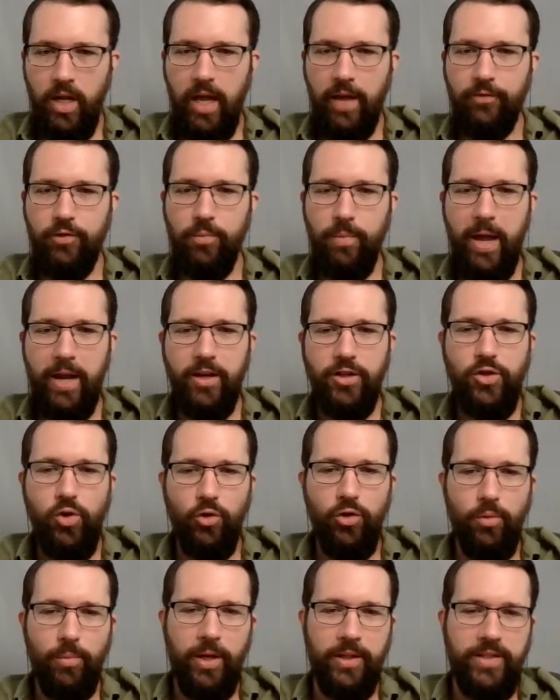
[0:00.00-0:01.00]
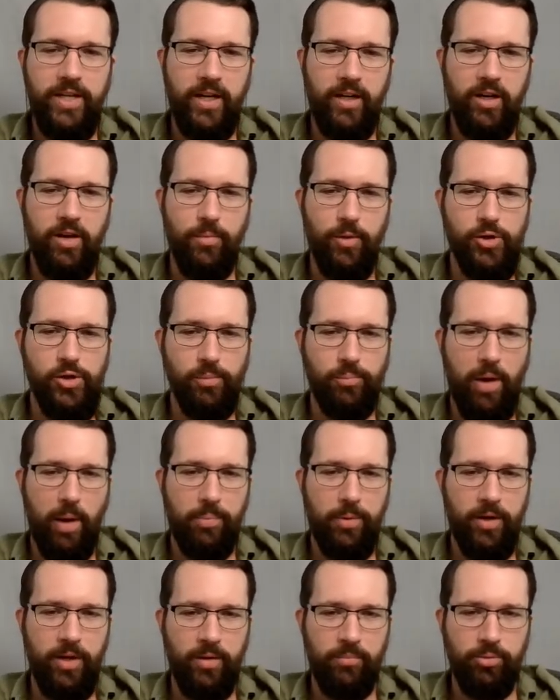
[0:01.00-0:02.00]
If you manage, own, or maintain a commercial
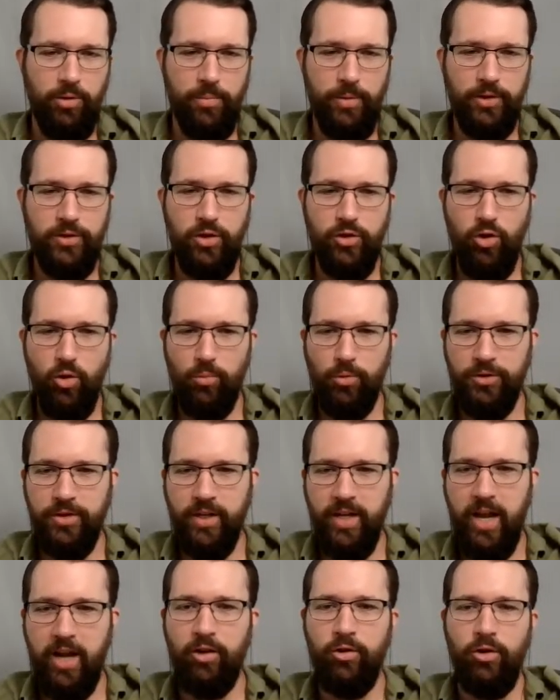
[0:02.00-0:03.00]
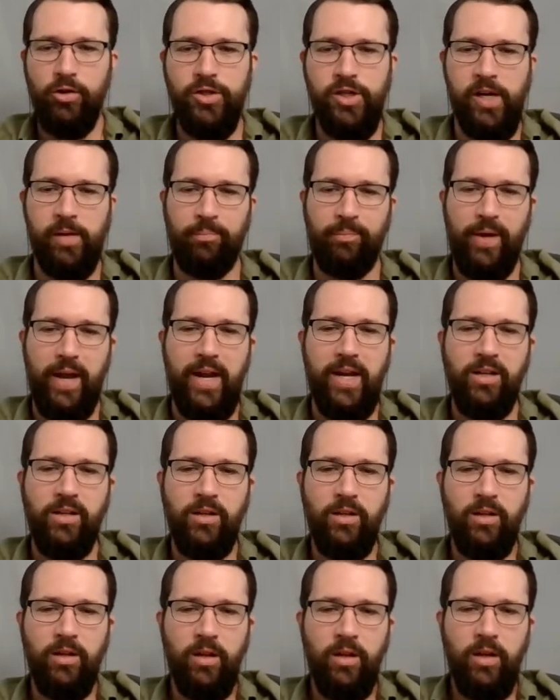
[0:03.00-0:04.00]
property in Bloomington, Normal, Decatur, or
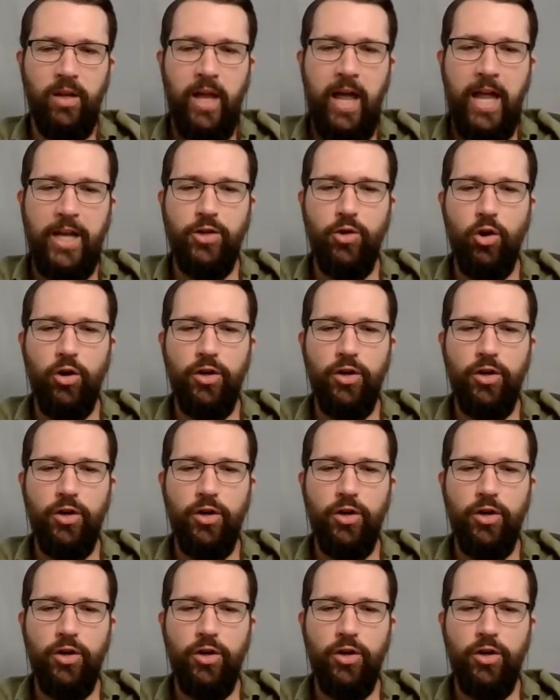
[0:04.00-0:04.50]
Champaign, and you